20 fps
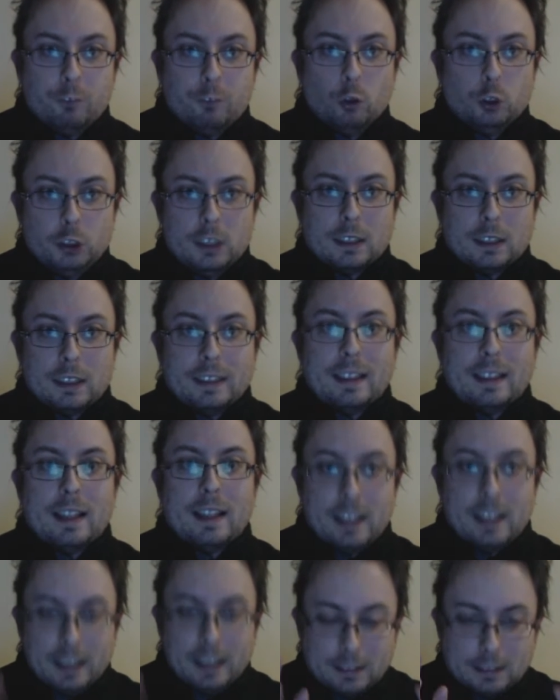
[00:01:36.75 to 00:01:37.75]
Fortunately,
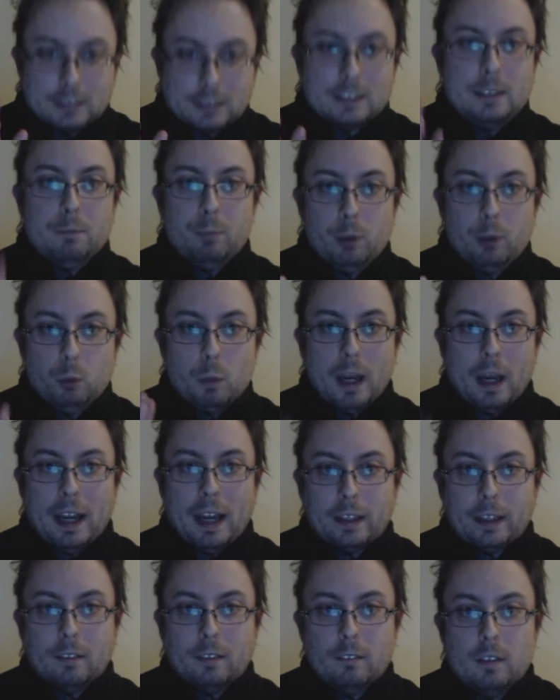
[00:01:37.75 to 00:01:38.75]
there, there is a simple
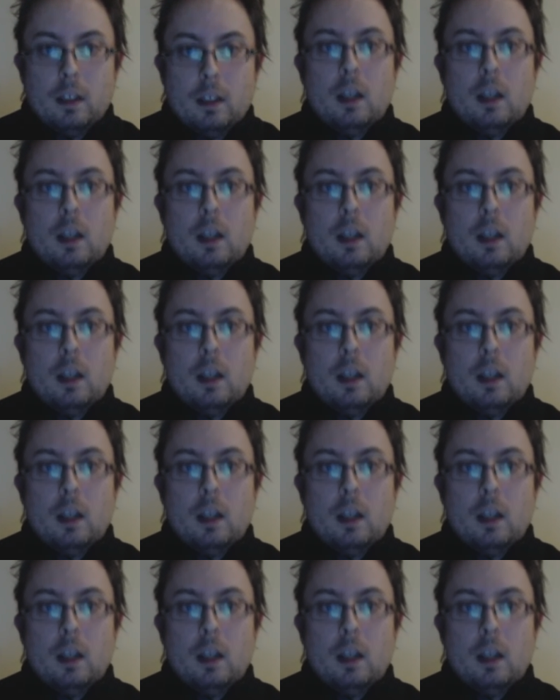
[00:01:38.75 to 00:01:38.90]
way